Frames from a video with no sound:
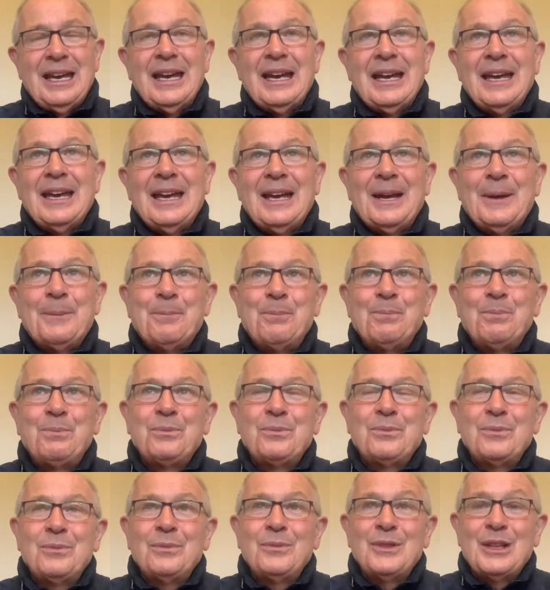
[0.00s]

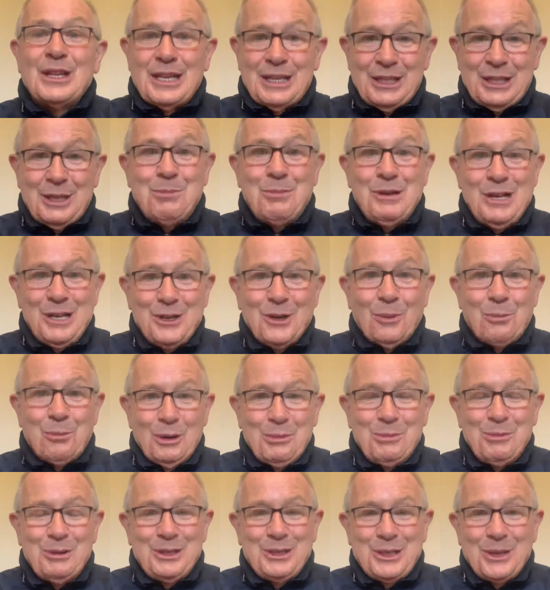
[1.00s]
the build-up will
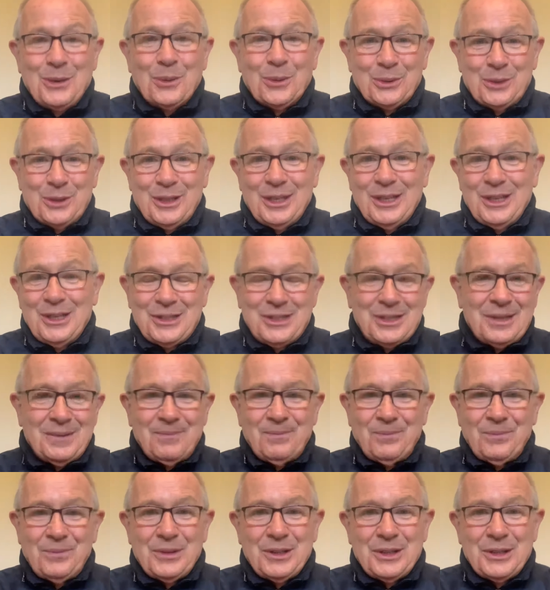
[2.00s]
be slow to this.